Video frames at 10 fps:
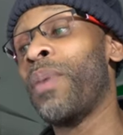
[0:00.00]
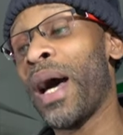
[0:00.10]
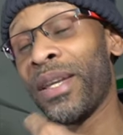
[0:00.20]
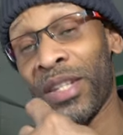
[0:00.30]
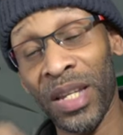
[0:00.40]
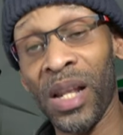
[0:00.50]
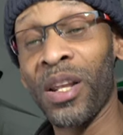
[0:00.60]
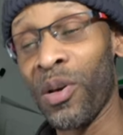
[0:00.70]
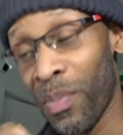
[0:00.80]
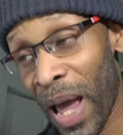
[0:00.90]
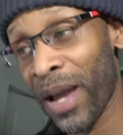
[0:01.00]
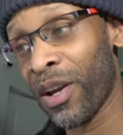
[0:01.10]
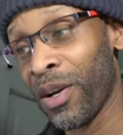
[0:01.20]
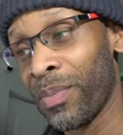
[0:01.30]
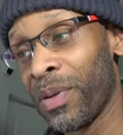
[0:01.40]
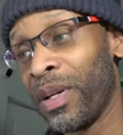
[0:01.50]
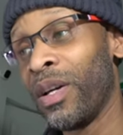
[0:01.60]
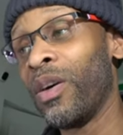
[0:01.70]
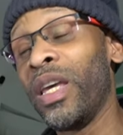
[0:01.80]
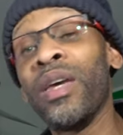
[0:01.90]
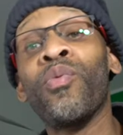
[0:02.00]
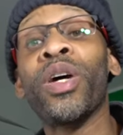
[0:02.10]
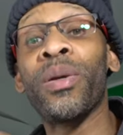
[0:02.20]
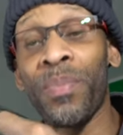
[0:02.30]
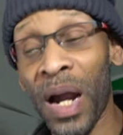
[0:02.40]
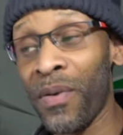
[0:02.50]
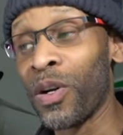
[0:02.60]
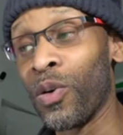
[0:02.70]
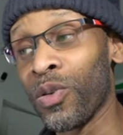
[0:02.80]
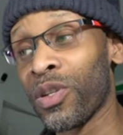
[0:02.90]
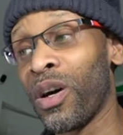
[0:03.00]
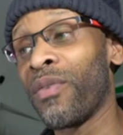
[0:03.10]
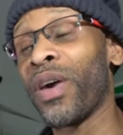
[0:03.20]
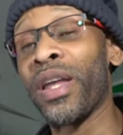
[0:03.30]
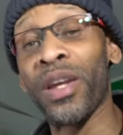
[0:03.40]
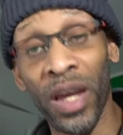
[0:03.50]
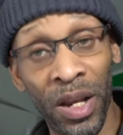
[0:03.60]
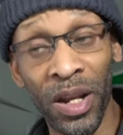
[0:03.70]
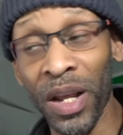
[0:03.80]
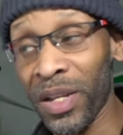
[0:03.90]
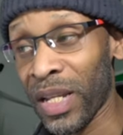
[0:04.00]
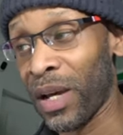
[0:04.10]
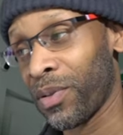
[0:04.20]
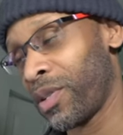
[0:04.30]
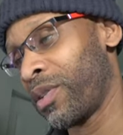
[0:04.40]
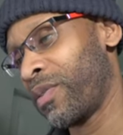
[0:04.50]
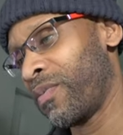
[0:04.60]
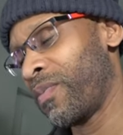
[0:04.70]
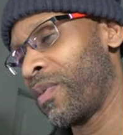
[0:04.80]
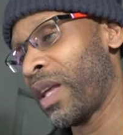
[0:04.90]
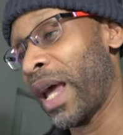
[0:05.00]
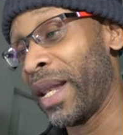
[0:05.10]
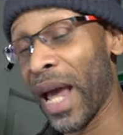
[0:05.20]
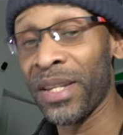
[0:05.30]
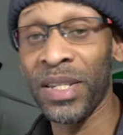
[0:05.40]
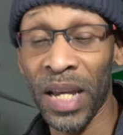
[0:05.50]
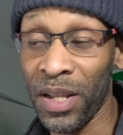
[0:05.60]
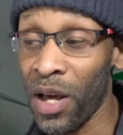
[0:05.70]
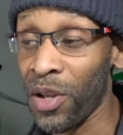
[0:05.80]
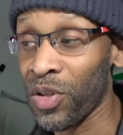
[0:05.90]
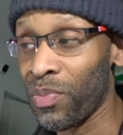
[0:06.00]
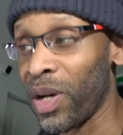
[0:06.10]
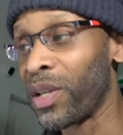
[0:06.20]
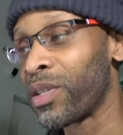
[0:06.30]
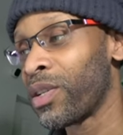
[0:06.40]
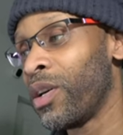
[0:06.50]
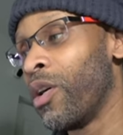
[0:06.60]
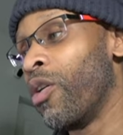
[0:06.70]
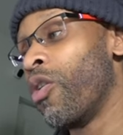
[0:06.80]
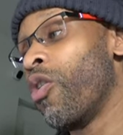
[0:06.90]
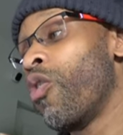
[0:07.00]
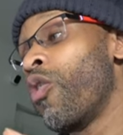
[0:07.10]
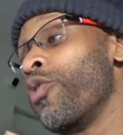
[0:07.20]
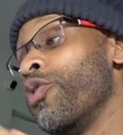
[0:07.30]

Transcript: by cellular backup, even when the power goes off and your internet is out. And that's ten dollars a month. Or